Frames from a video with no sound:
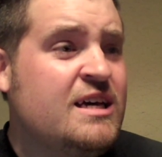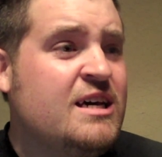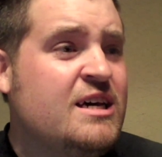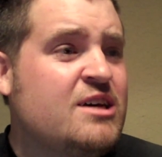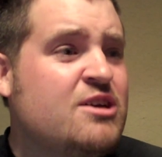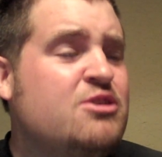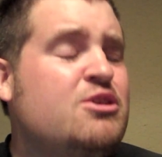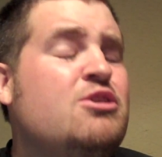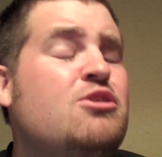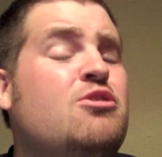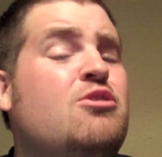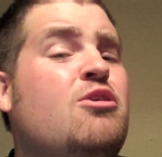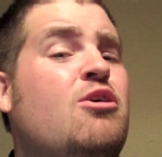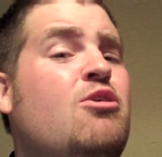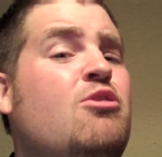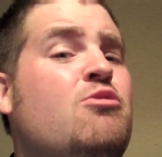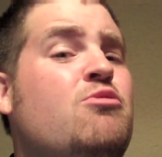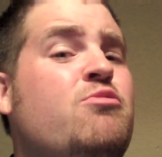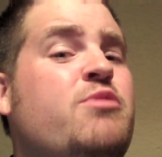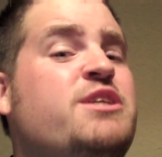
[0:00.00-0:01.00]
good
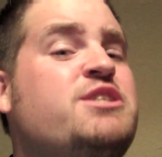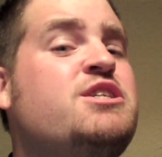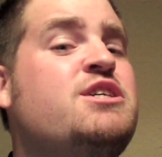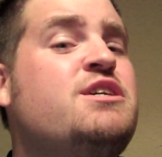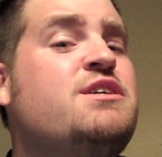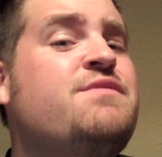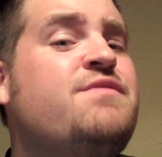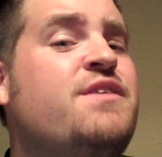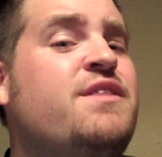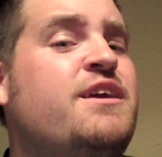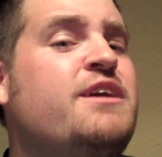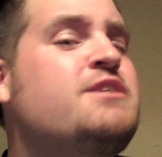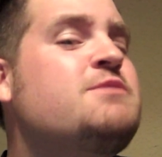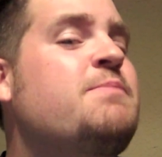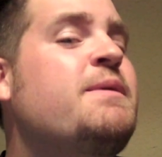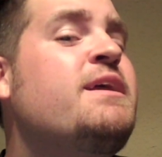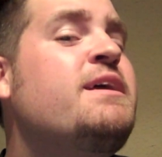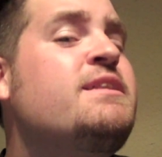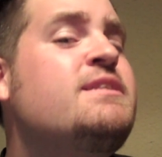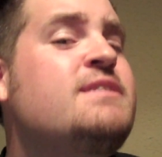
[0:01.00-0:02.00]
old richer for the
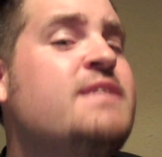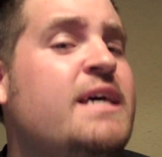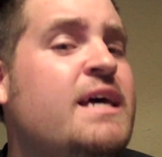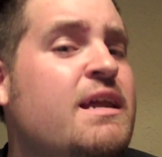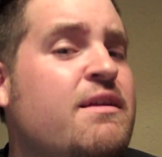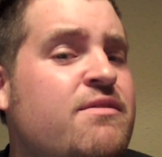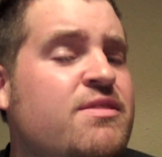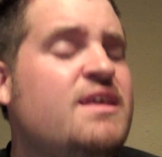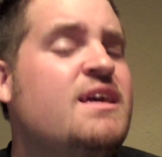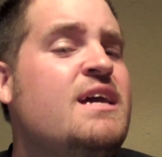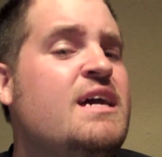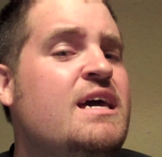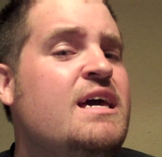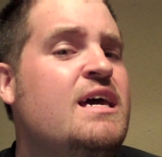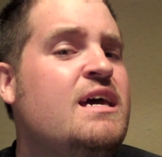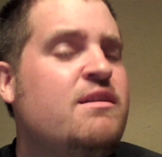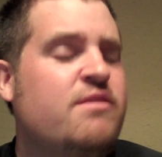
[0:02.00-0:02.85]
experience. There, everything. Uh,